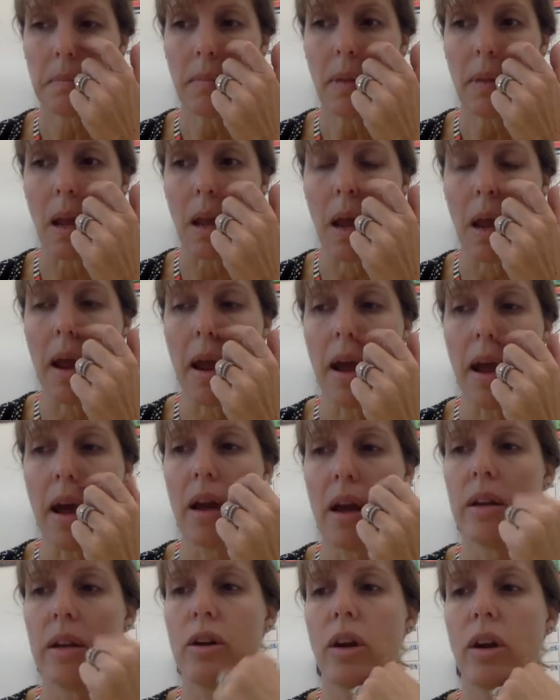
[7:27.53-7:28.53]

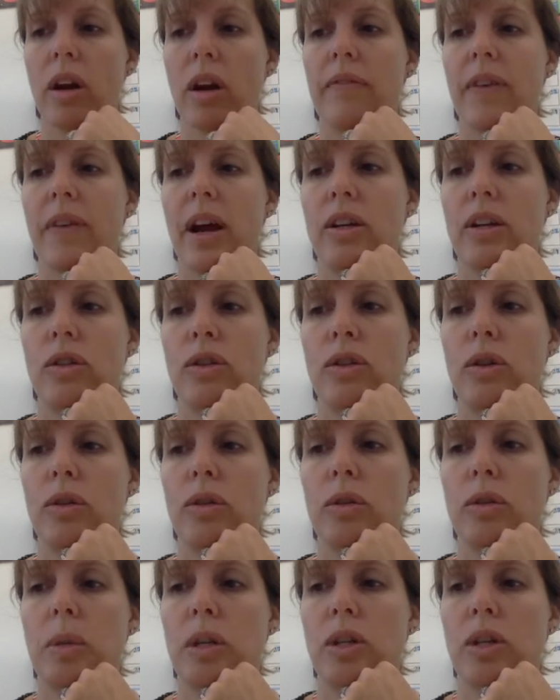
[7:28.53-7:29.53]
and you're going to find 2
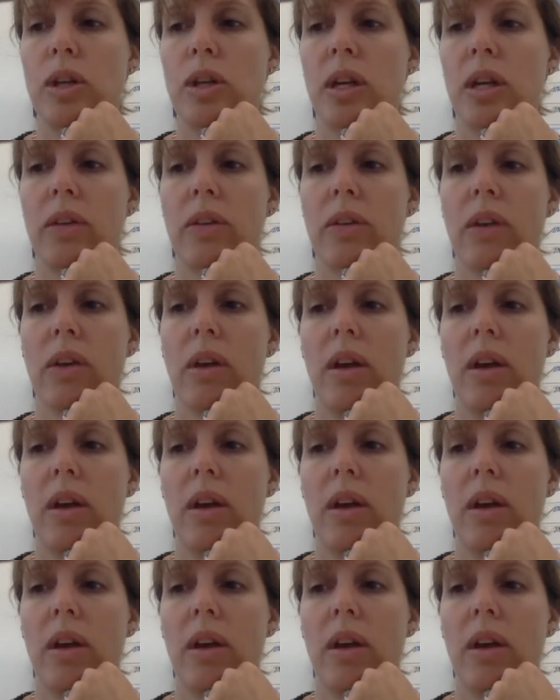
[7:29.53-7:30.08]
species